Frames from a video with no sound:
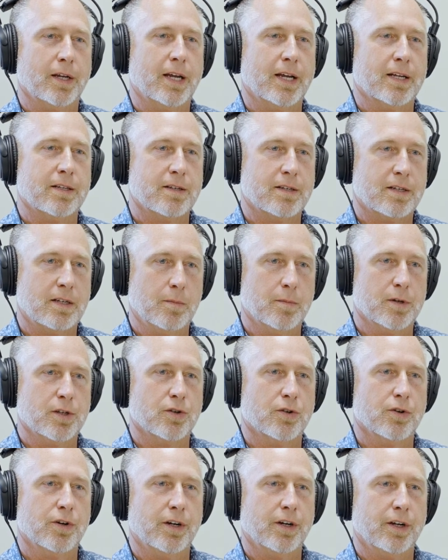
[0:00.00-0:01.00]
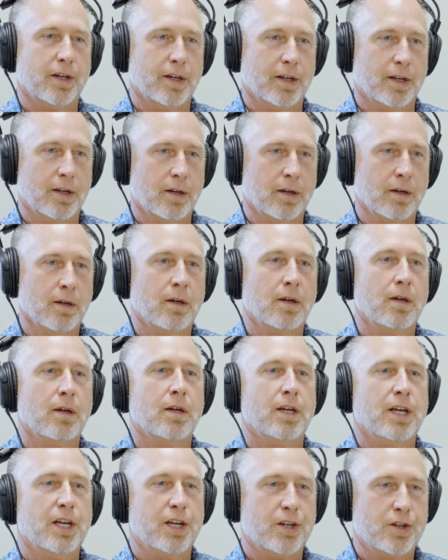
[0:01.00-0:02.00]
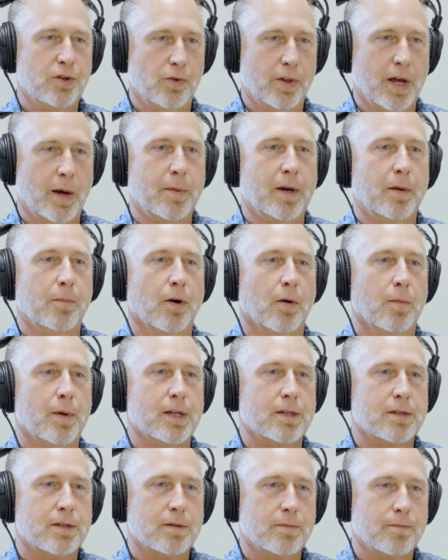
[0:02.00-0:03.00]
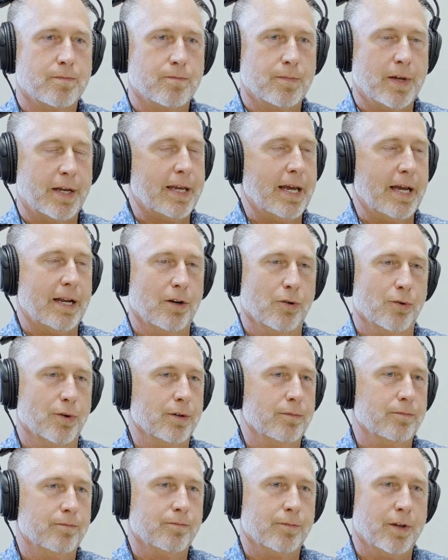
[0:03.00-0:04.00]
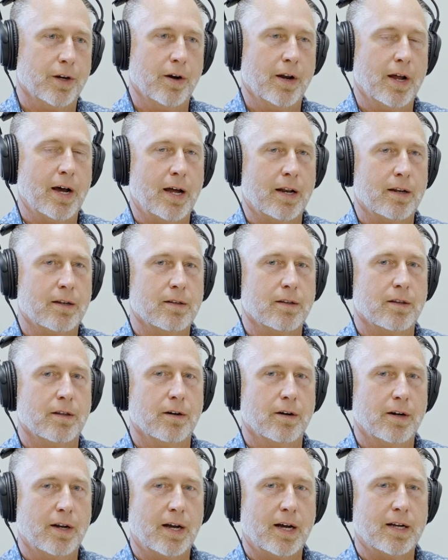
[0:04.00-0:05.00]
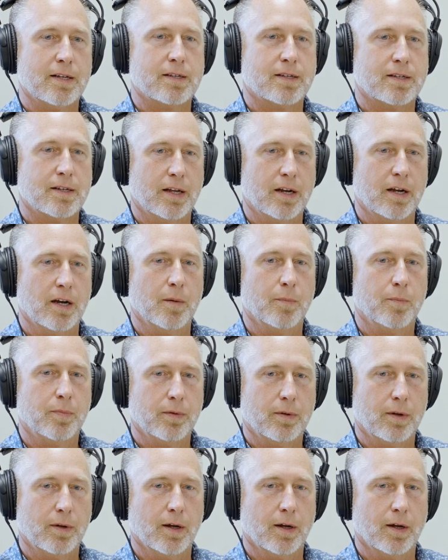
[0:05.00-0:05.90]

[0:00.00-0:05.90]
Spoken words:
Kansas City, Missouri can issue that many permits. They can't do it. Yeah. They're not set up.